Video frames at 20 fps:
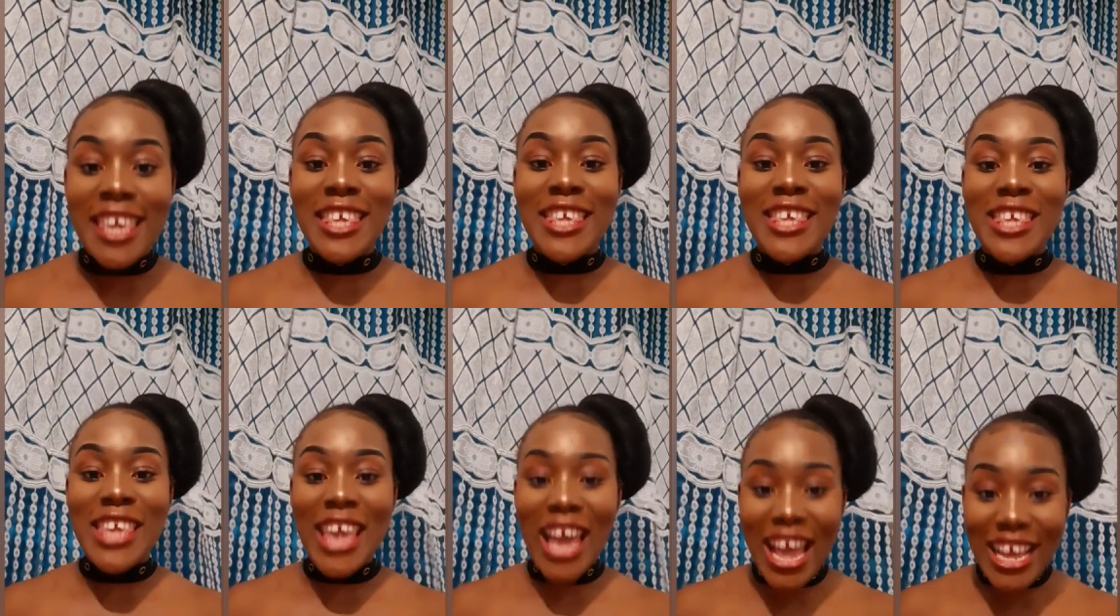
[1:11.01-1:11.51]

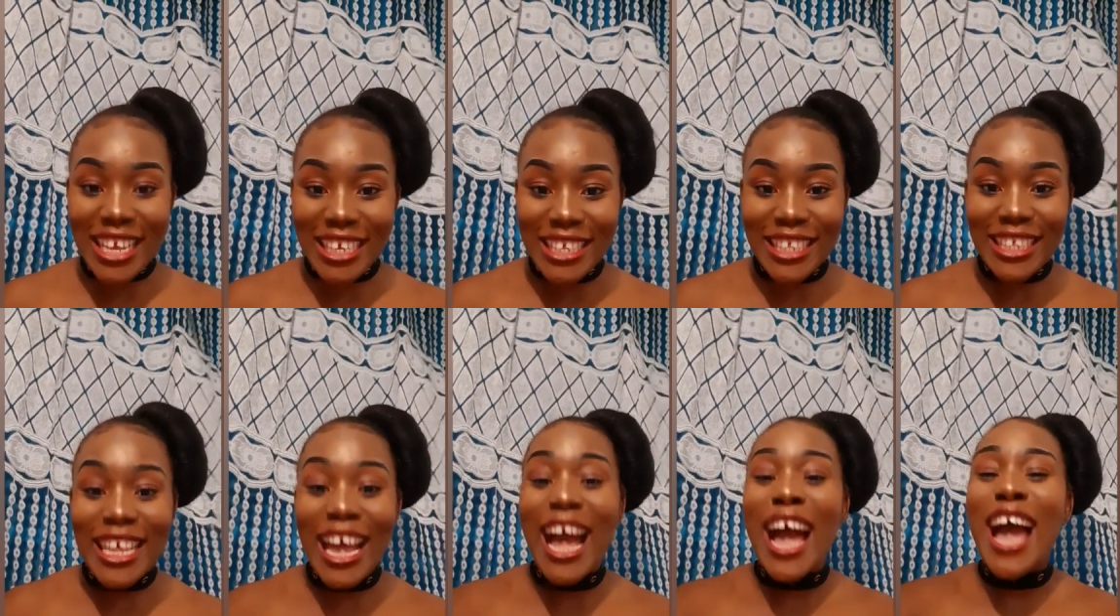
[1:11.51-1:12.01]

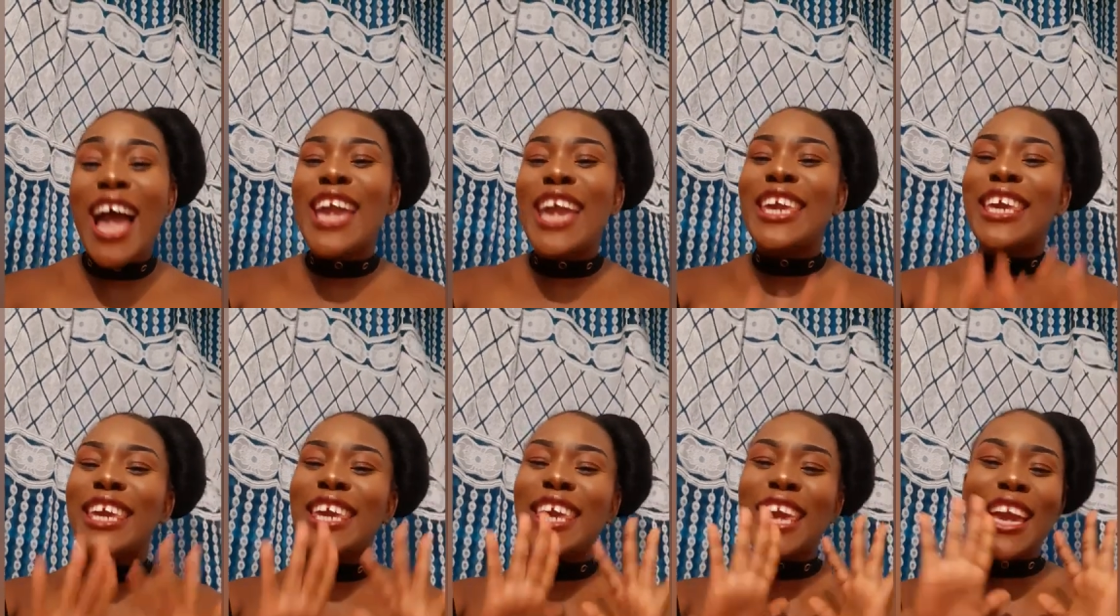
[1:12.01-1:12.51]
Yes. I
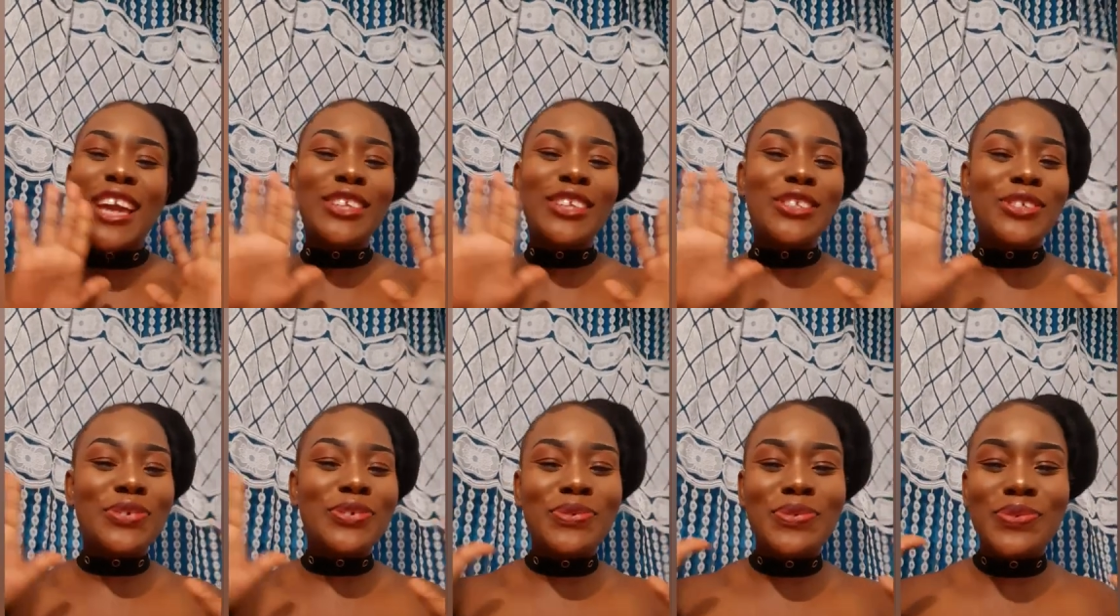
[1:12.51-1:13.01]

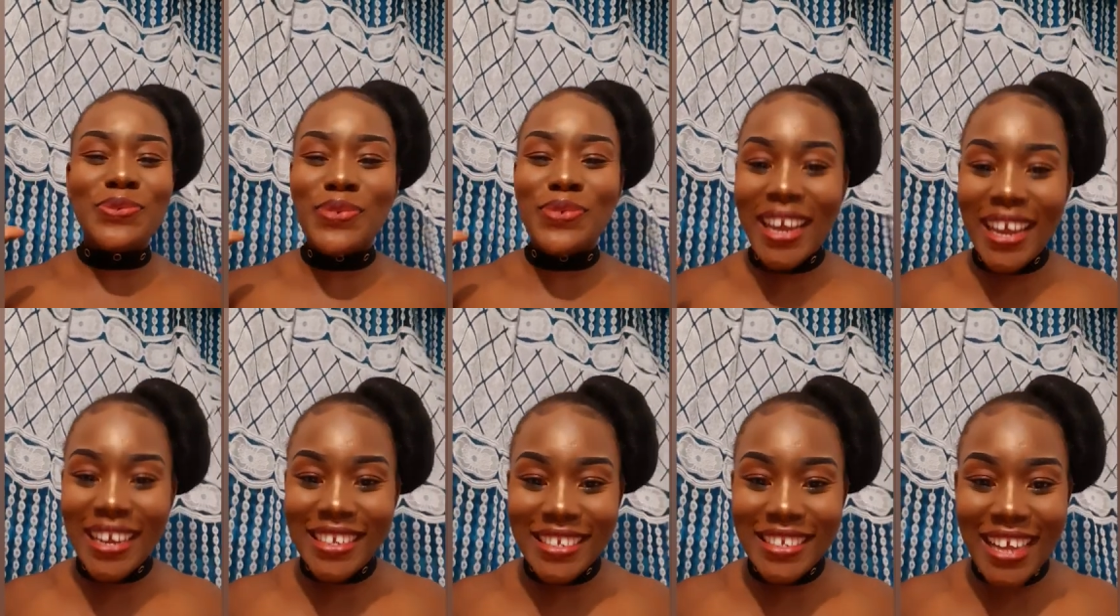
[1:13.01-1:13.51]
can't
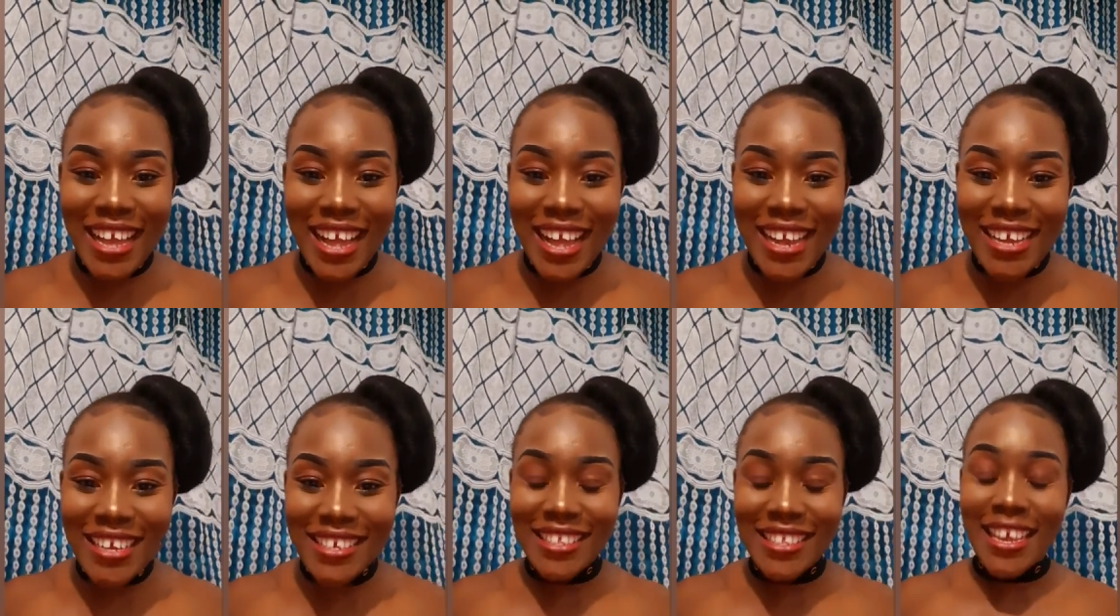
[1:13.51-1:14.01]
wait,
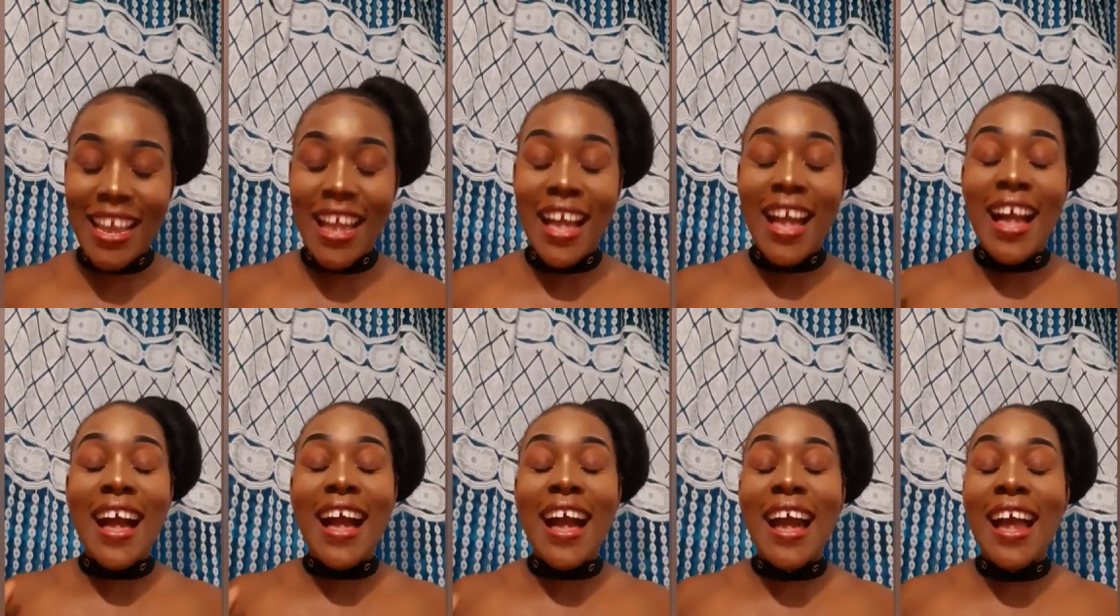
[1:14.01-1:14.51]
guys.
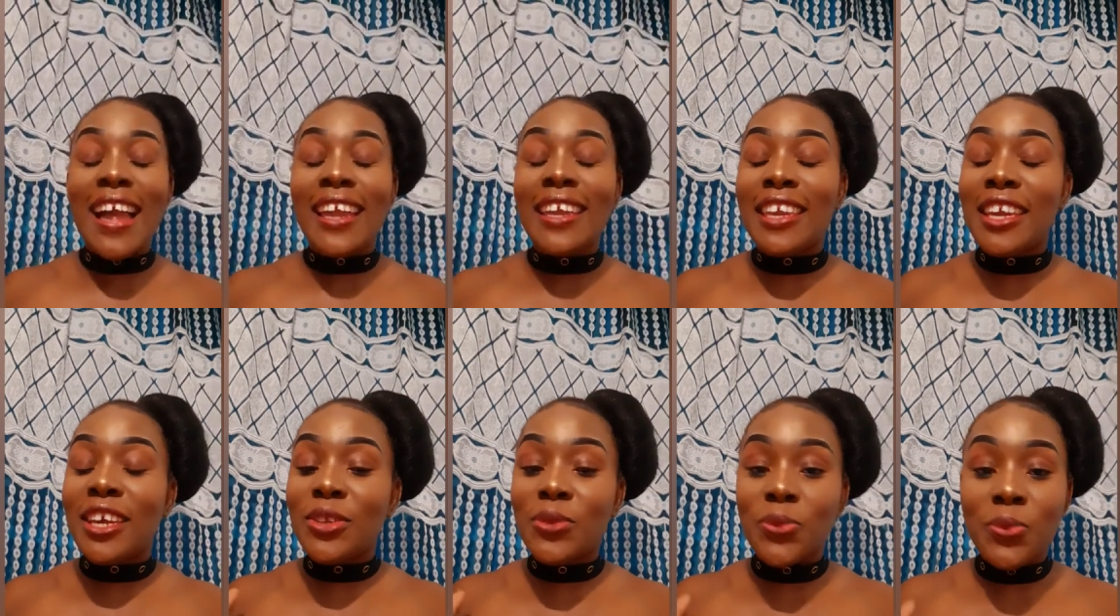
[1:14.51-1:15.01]
I
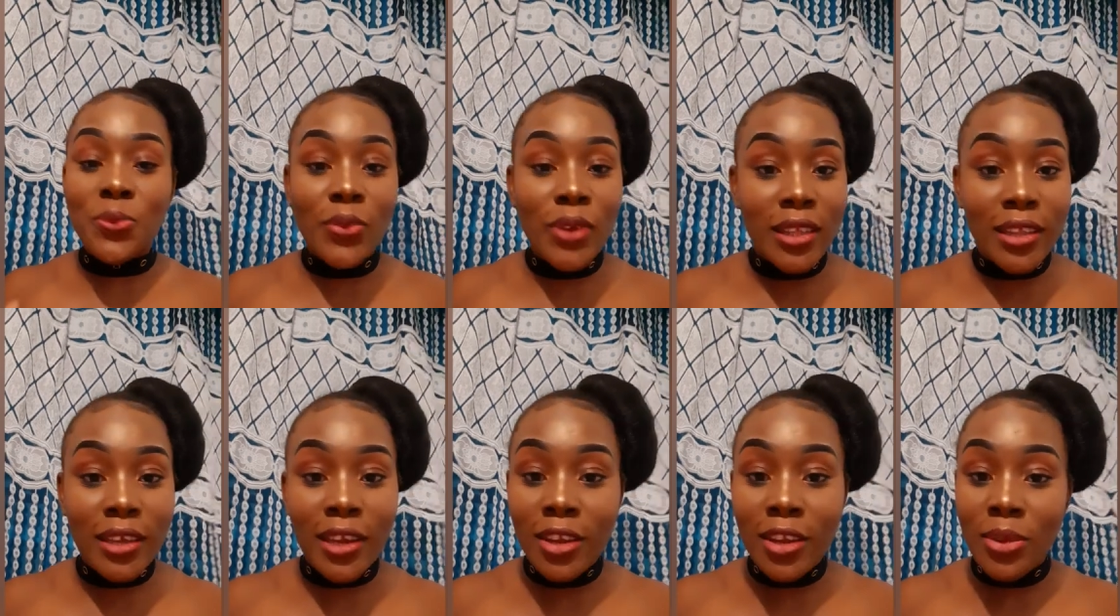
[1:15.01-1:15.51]
can't
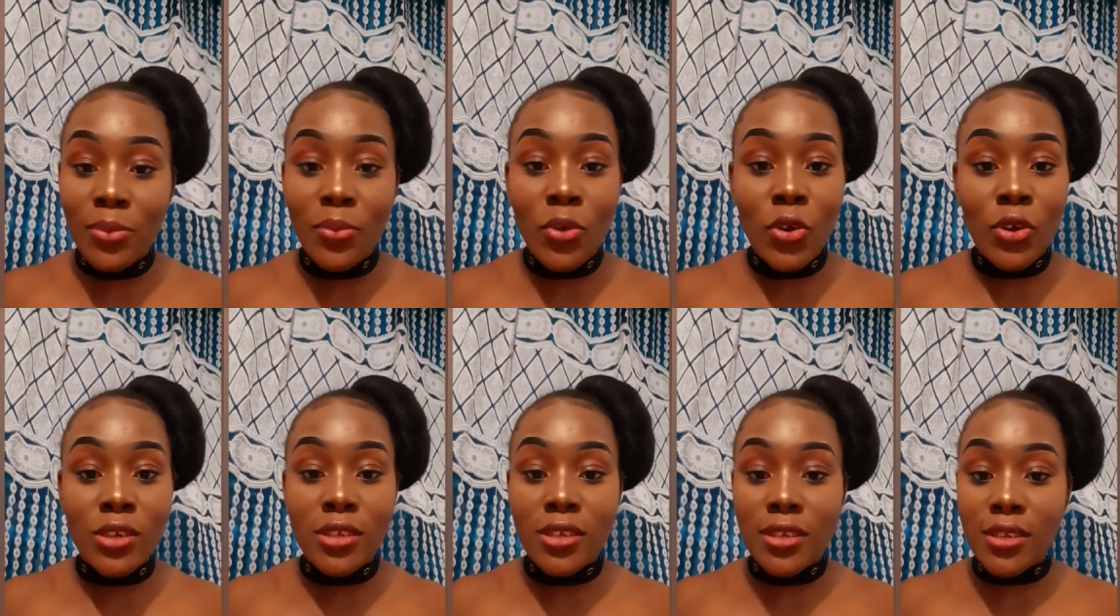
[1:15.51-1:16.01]
wait
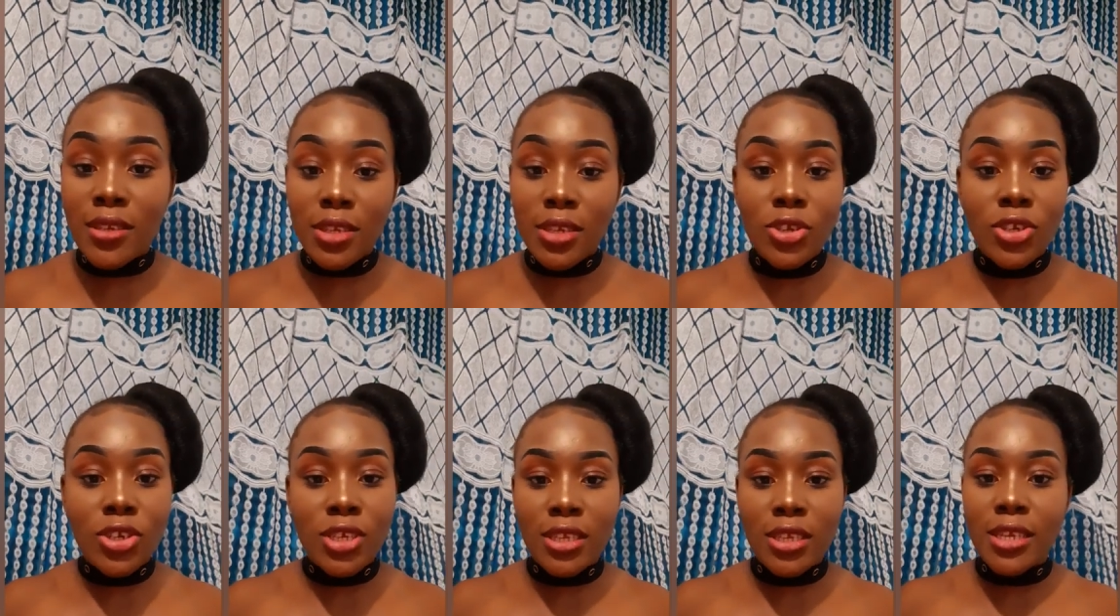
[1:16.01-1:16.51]
anymore.
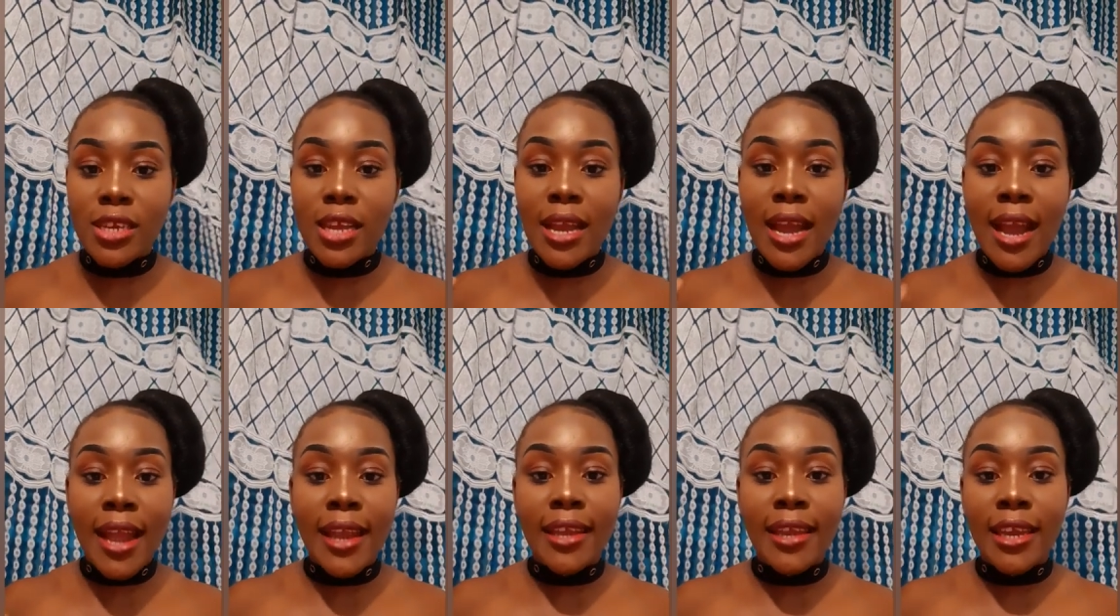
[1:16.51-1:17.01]
Seriously,
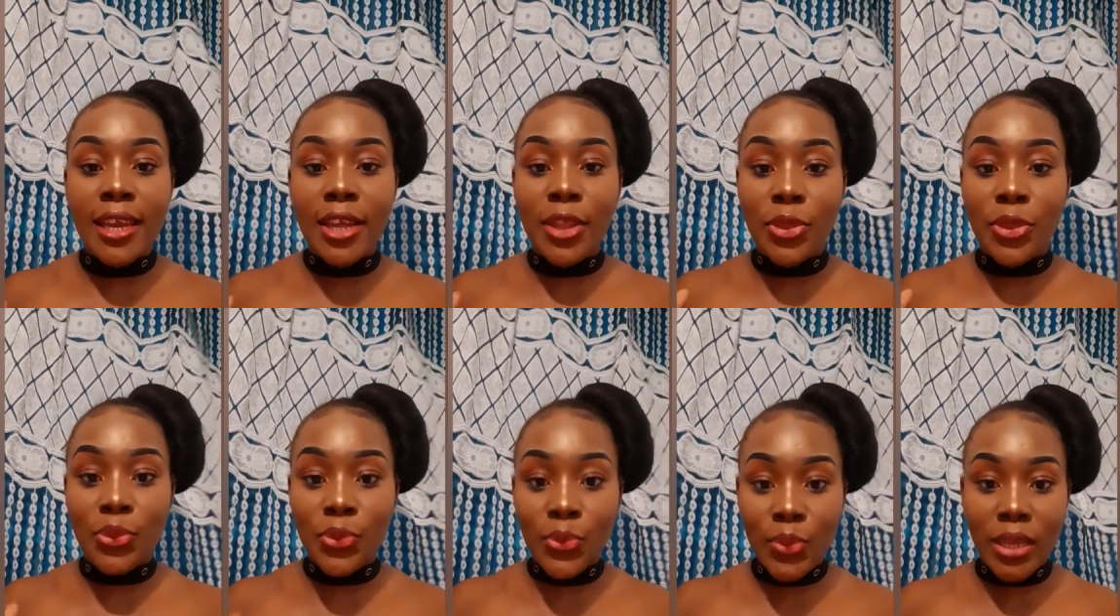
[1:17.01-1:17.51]
I can't
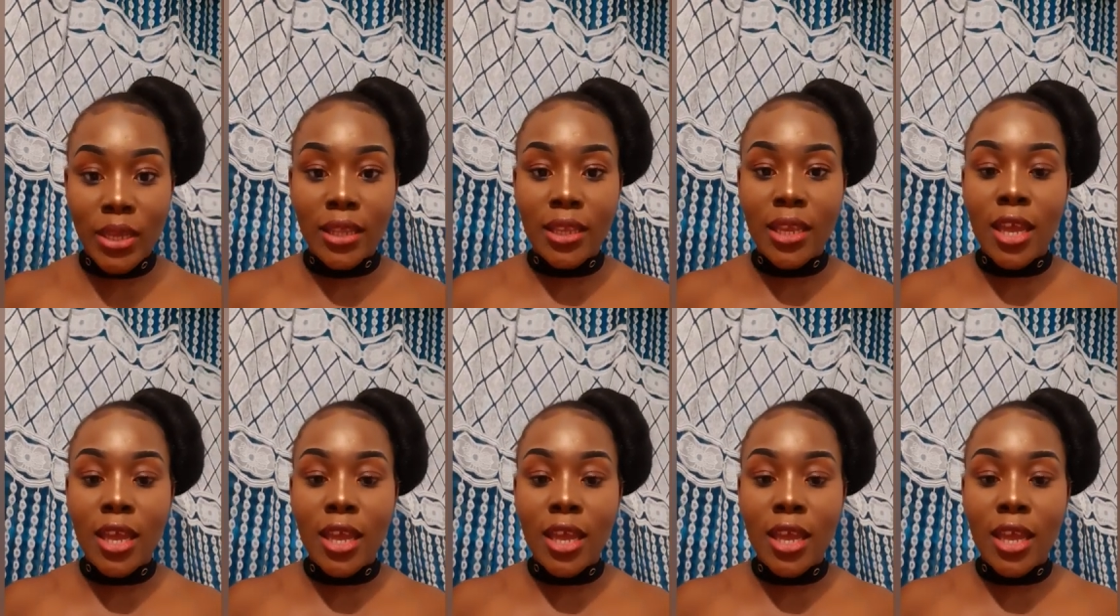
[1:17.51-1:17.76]
wait.